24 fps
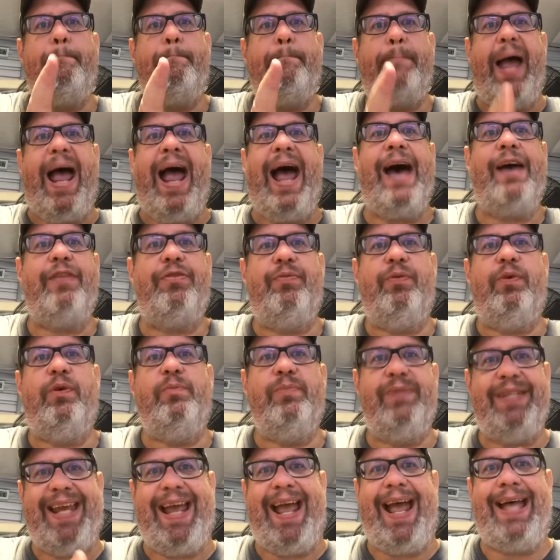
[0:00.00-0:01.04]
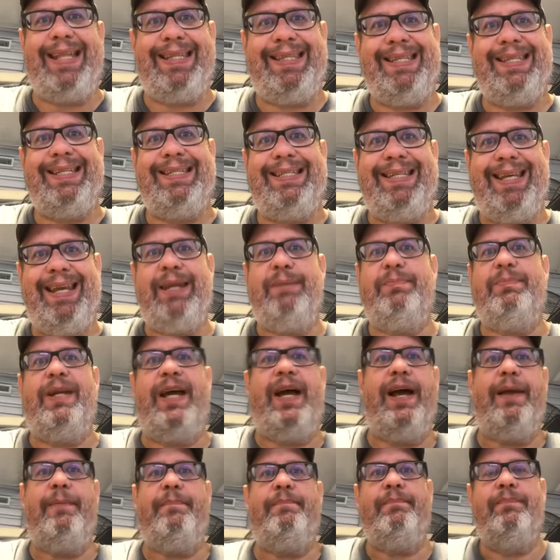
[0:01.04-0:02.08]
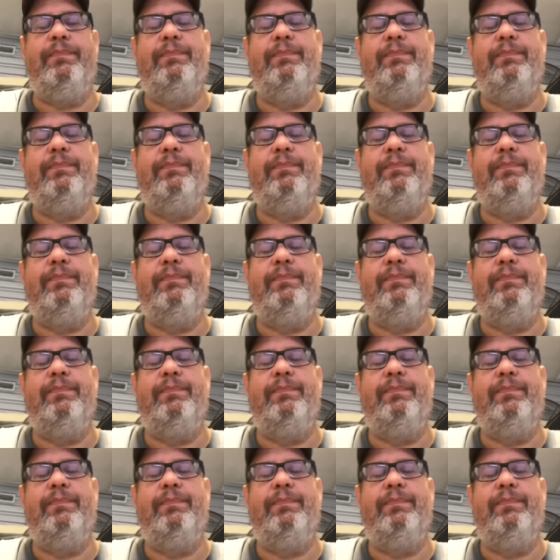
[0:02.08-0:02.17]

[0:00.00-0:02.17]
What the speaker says: bathrooms at the same time.